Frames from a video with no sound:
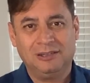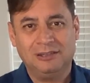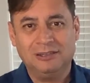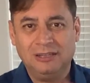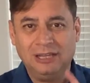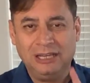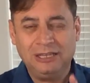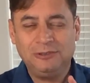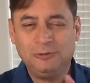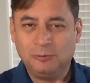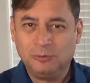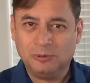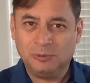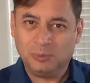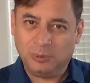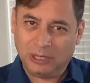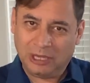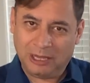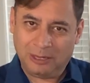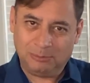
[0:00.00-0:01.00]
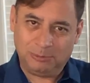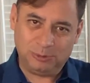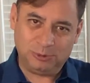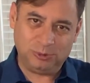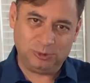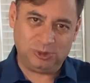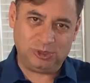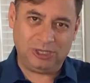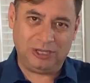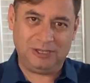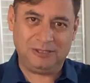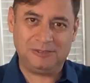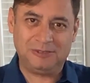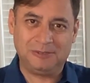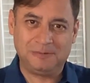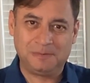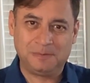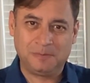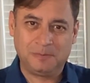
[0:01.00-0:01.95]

then you will be able to change.